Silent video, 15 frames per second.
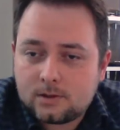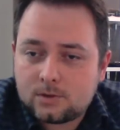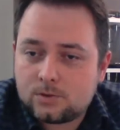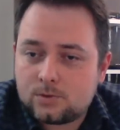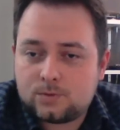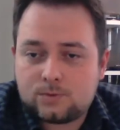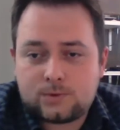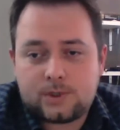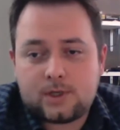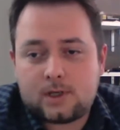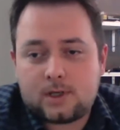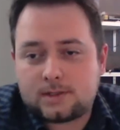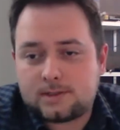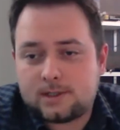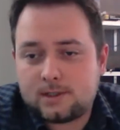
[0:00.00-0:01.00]
Oh
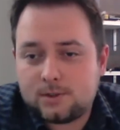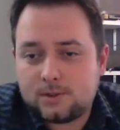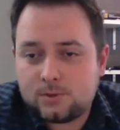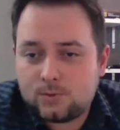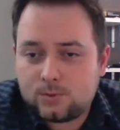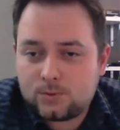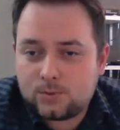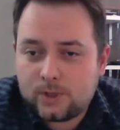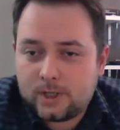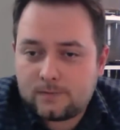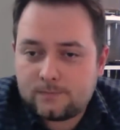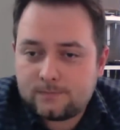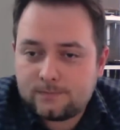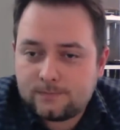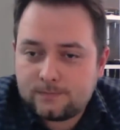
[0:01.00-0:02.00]
yeah, I think you
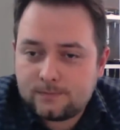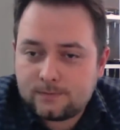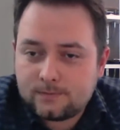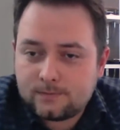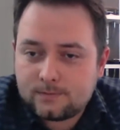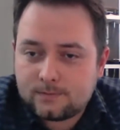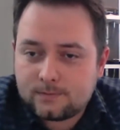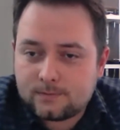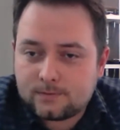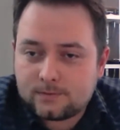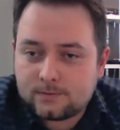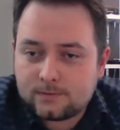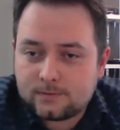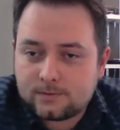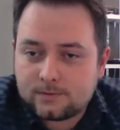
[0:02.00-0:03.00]
have
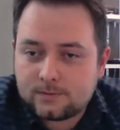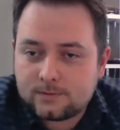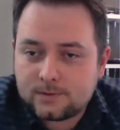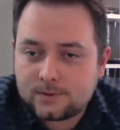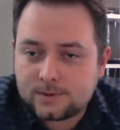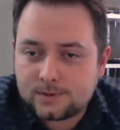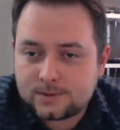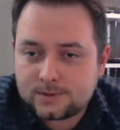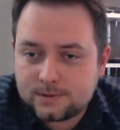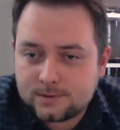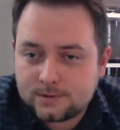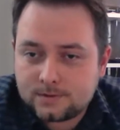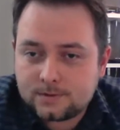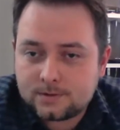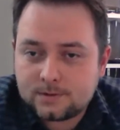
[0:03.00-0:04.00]
this.